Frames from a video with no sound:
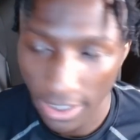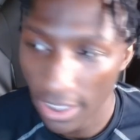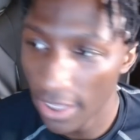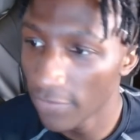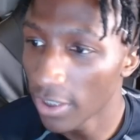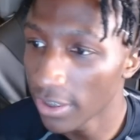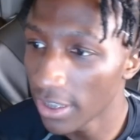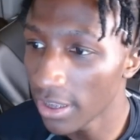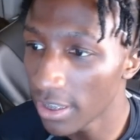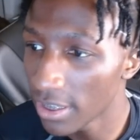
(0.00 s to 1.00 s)
If y'all
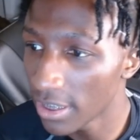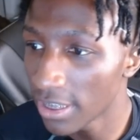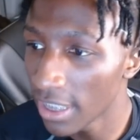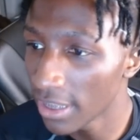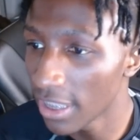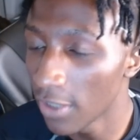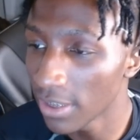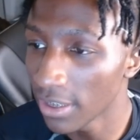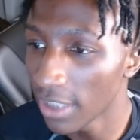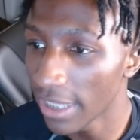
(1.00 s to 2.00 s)
get this to
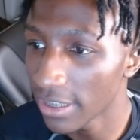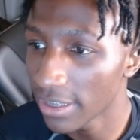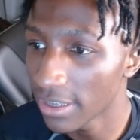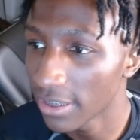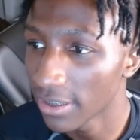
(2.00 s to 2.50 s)
10,000 likes,